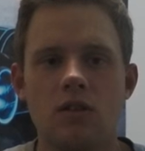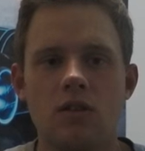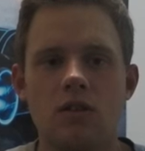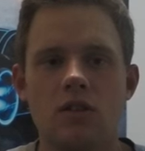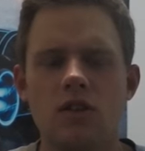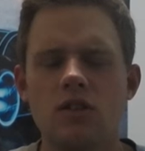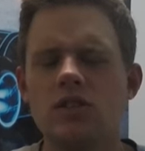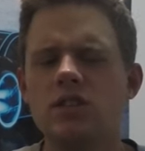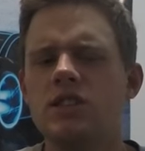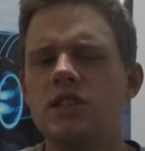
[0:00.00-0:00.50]

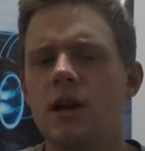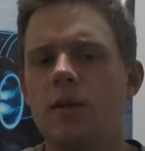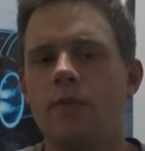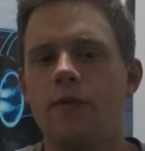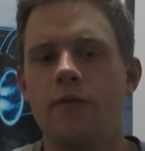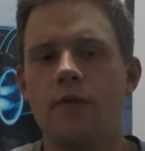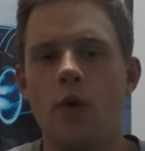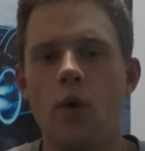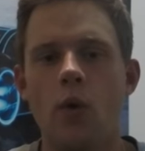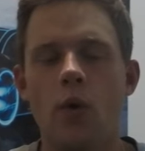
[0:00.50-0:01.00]
good step
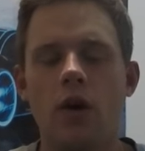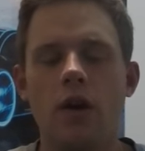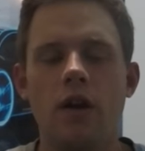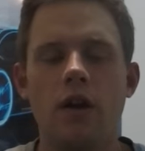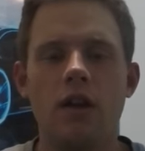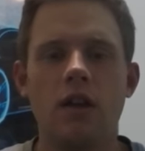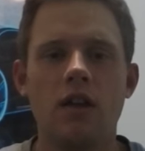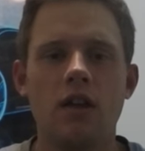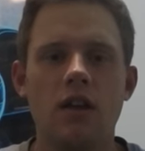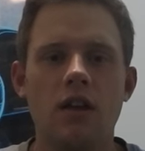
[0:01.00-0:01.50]

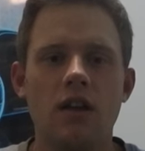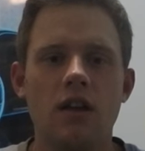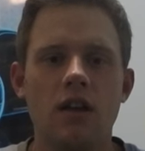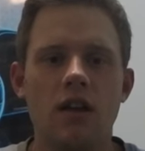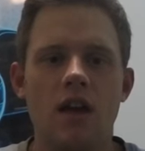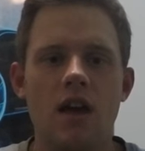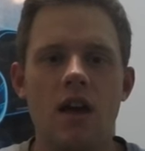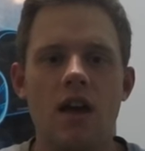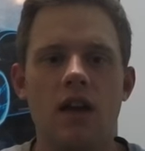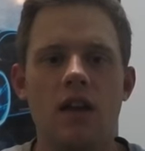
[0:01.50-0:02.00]
forward
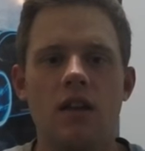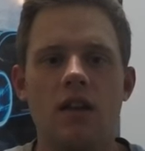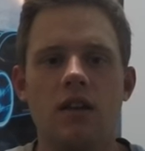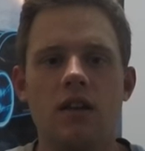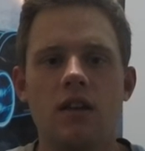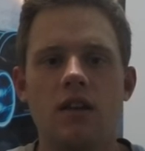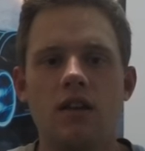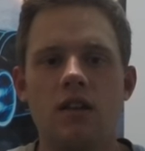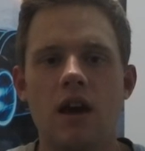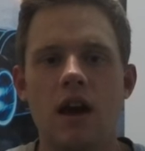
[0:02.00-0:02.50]
in
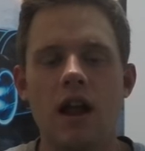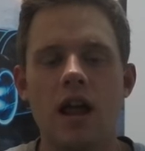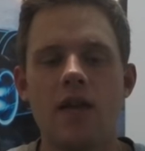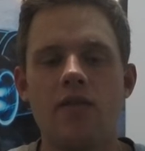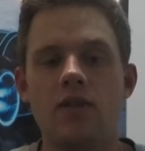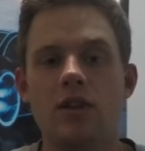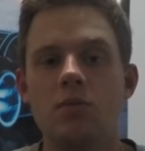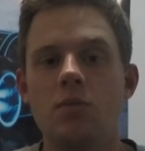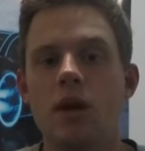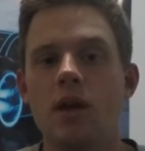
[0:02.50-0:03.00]
not
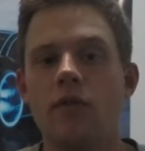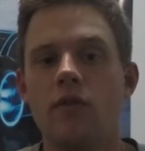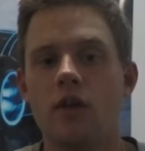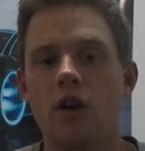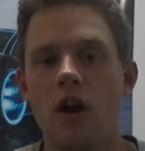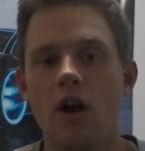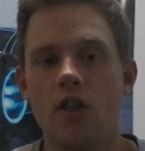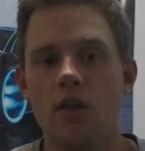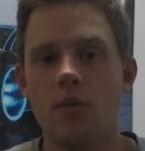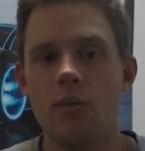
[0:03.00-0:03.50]
having to pay for
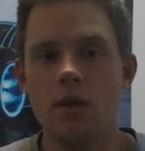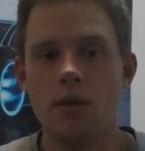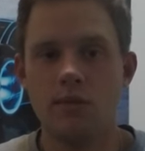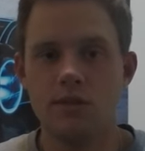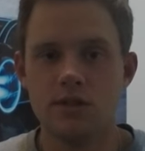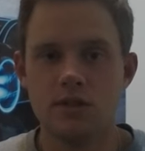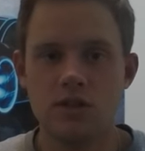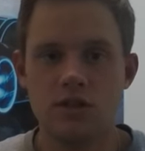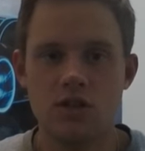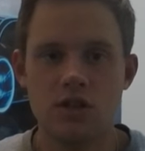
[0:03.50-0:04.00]
other
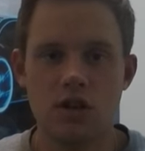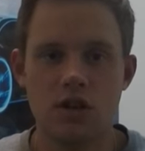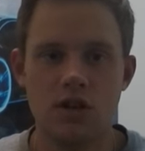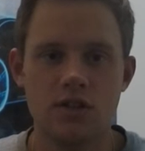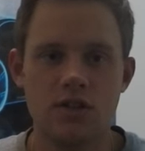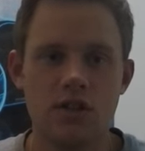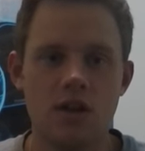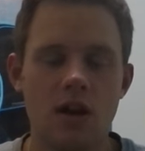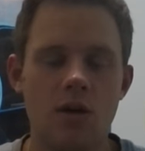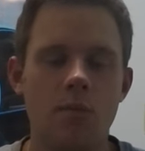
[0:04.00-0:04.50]
people's
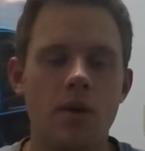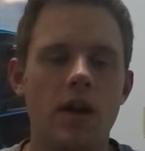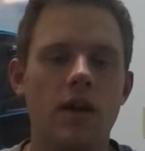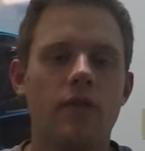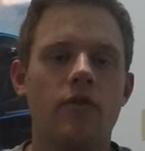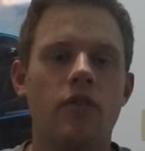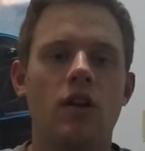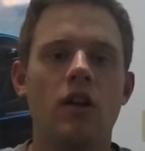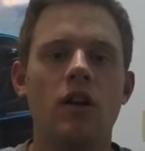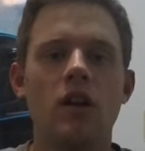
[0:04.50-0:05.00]
insurance. You're not paying
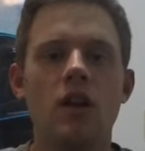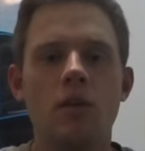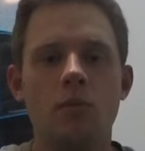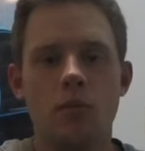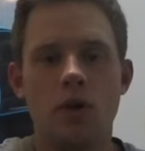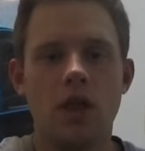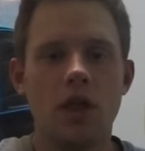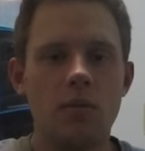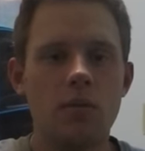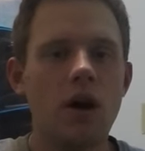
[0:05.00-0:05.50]
for
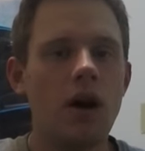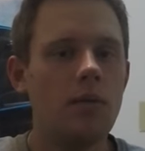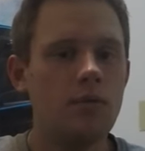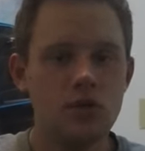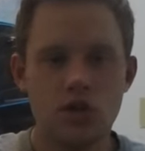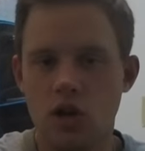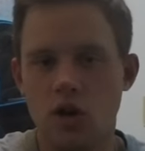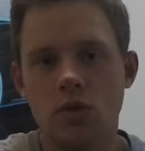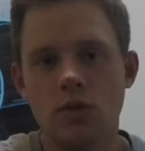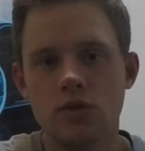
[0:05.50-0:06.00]
Billy Bob
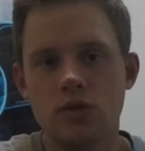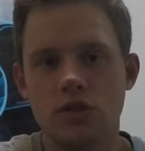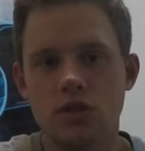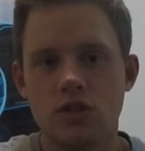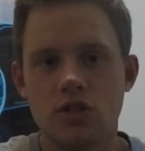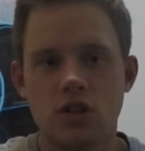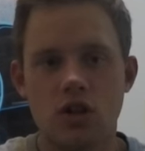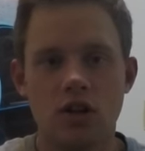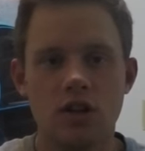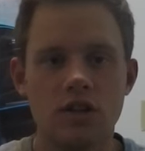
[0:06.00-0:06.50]
Joe's
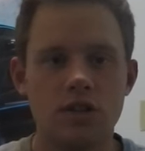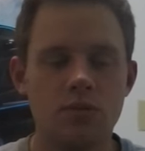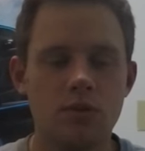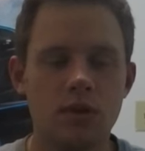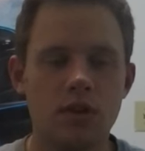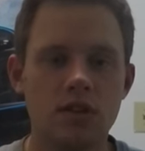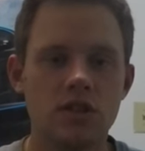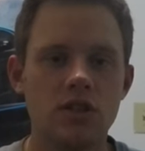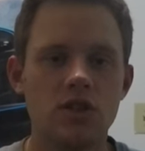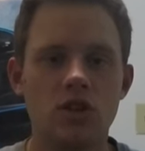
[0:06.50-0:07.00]
insurance
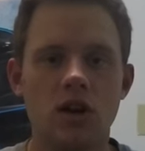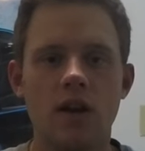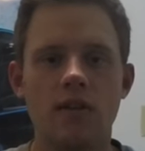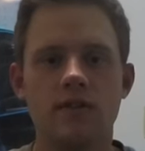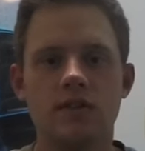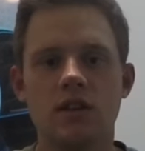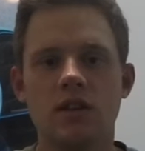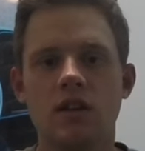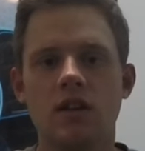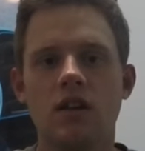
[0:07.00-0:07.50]
because he
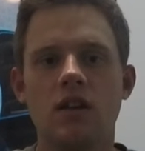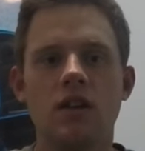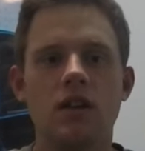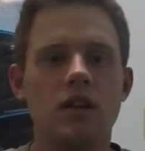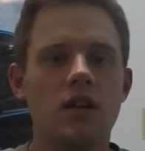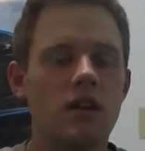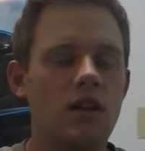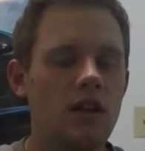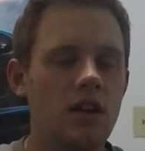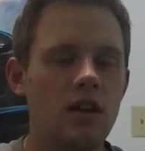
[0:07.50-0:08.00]

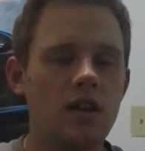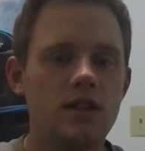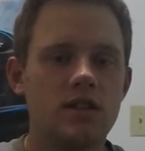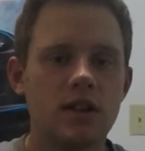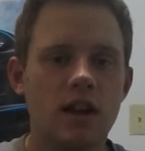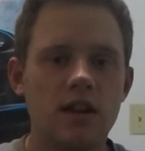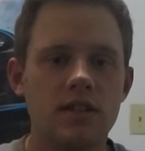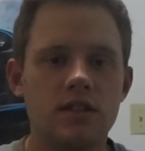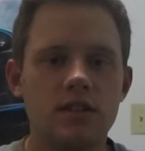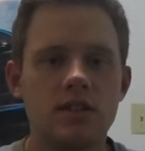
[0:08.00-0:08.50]

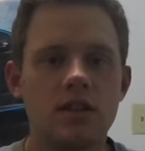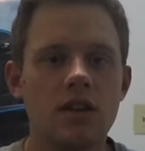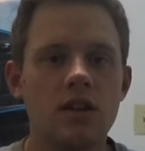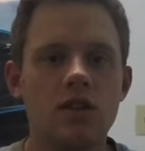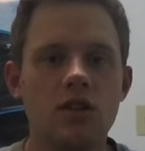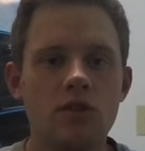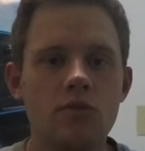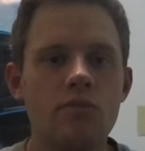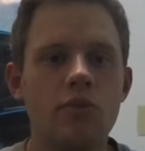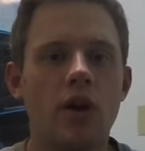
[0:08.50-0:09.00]
decides he's going to
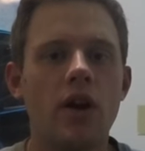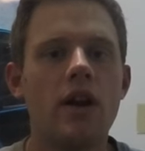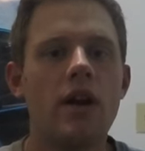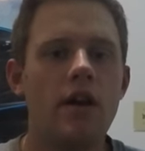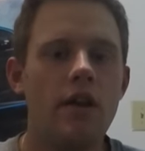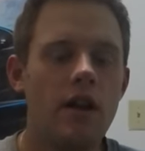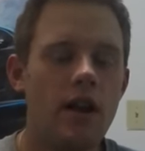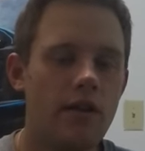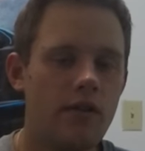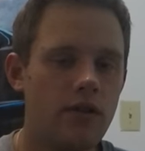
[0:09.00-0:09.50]
do a
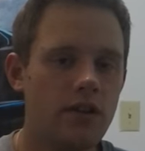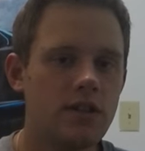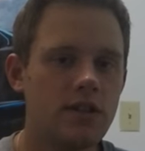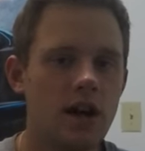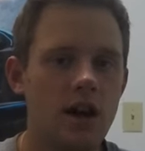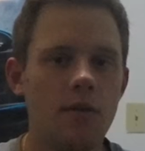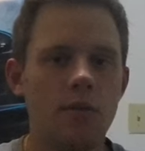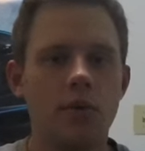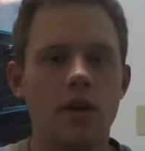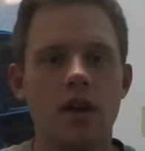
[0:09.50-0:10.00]
burnout at every
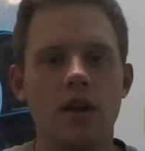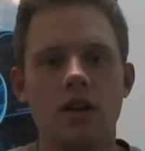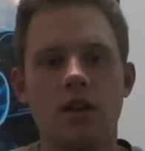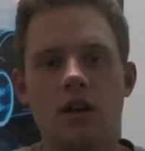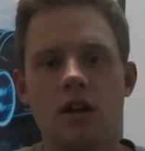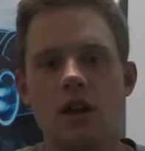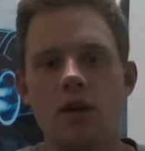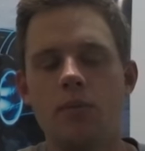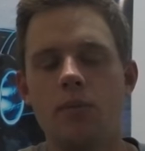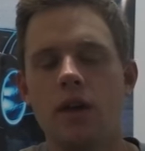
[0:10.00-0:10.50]
stoplight. You're
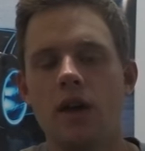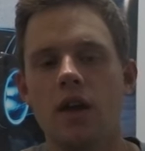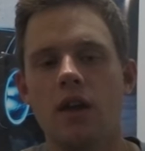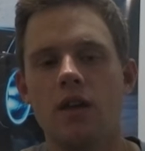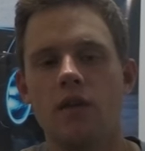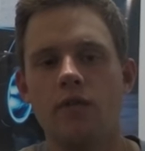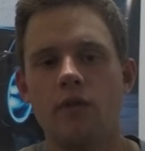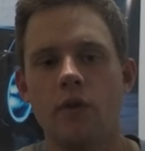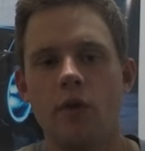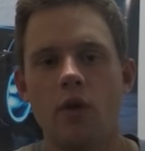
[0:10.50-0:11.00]
not
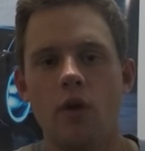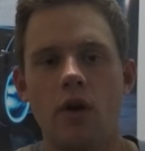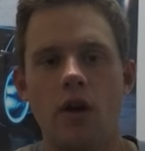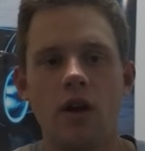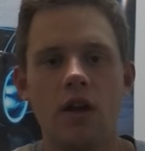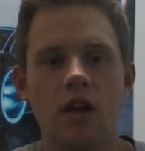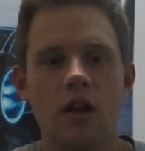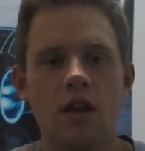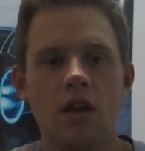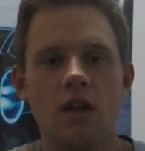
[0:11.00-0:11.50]
paying
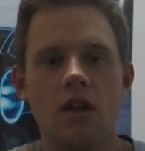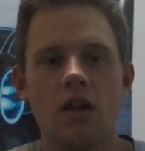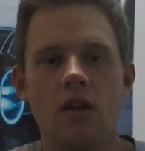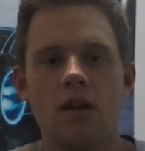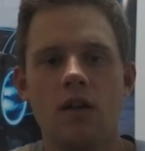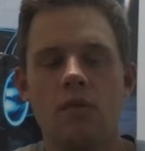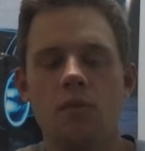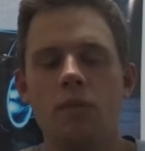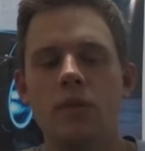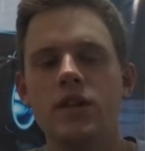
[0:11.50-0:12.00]
for
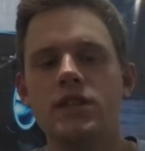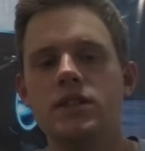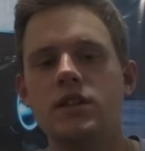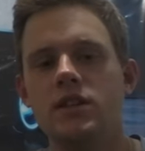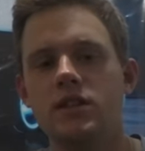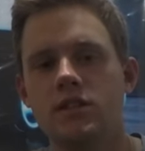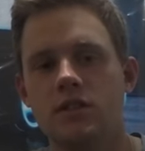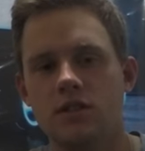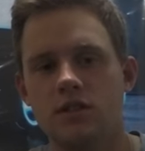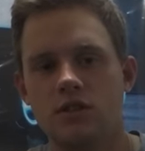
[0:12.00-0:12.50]

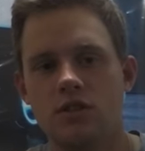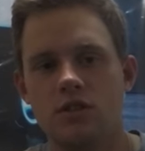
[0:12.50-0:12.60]
Missy's